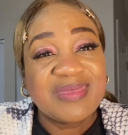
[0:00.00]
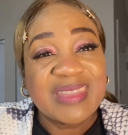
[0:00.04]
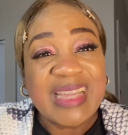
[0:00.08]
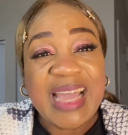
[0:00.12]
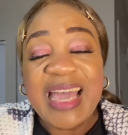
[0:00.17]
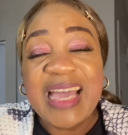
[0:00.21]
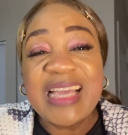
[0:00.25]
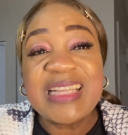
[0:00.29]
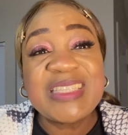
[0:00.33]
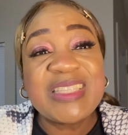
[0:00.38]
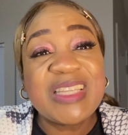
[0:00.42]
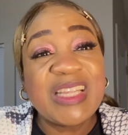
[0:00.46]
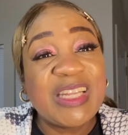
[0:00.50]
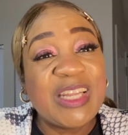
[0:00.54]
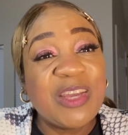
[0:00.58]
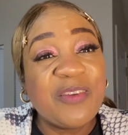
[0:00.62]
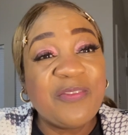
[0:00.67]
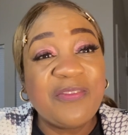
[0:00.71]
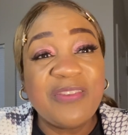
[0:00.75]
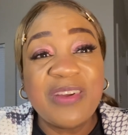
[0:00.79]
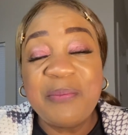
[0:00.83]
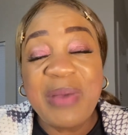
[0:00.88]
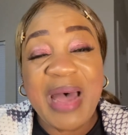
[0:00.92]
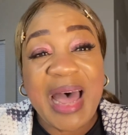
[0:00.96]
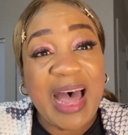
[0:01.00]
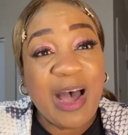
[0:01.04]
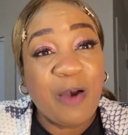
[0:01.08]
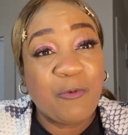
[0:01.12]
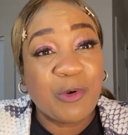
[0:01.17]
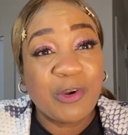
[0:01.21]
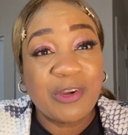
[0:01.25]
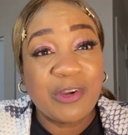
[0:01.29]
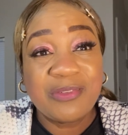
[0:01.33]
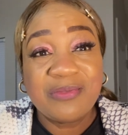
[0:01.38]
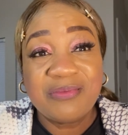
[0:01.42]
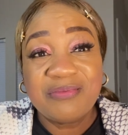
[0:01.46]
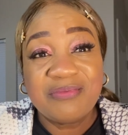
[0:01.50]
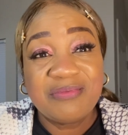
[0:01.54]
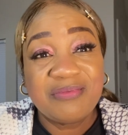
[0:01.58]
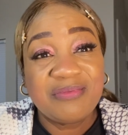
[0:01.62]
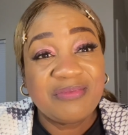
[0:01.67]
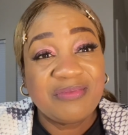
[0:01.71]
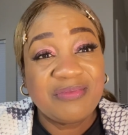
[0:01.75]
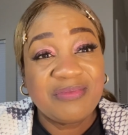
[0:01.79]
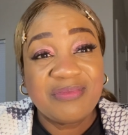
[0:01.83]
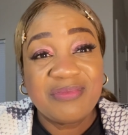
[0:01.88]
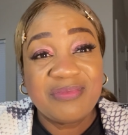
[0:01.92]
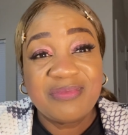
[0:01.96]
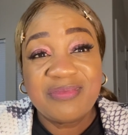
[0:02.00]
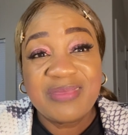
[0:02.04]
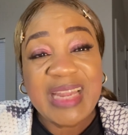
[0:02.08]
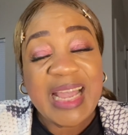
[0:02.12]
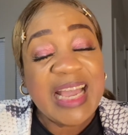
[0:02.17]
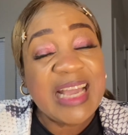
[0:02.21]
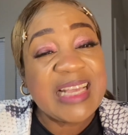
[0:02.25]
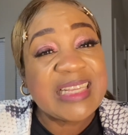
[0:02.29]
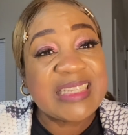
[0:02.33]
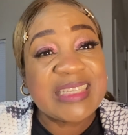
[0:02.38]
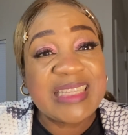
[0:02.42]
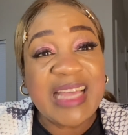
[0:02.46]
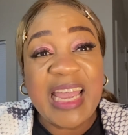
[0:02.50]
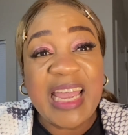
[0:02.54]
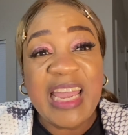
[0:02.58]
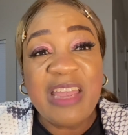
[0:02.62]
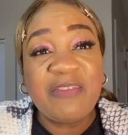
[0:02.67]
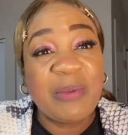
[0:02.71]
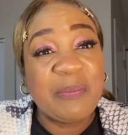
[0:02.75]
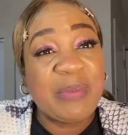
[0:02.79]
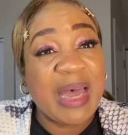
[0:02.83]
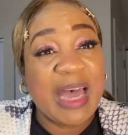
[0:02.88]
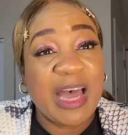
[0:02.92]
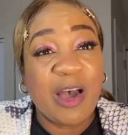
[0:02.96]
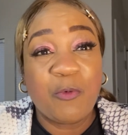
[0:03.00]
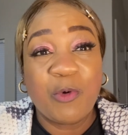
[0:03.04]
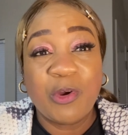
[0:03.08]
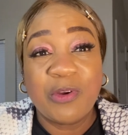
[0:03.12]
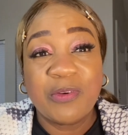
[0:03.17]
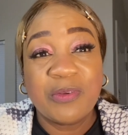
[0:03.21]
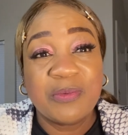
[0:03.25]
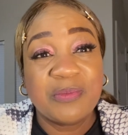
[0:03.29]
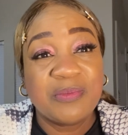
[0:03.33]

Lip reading: His delivering power, his saving power